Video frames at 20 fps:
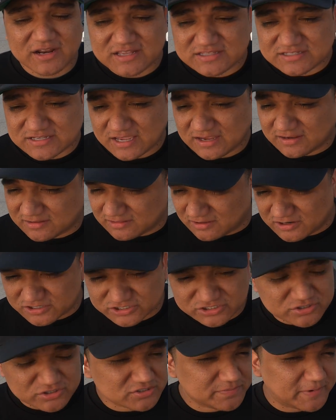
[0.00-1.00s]
intake. There
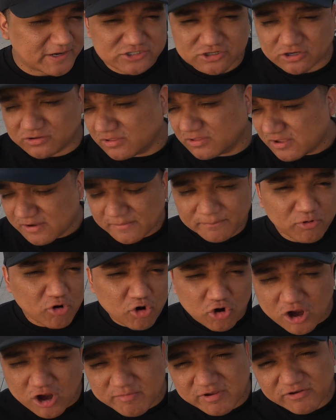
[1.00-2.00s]
is no special
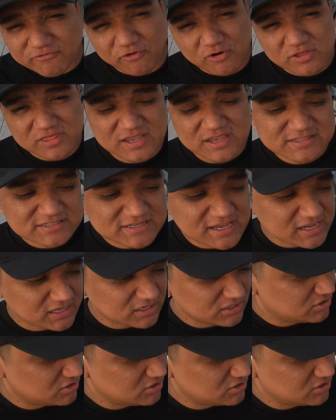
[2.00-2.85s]
programming for the intake.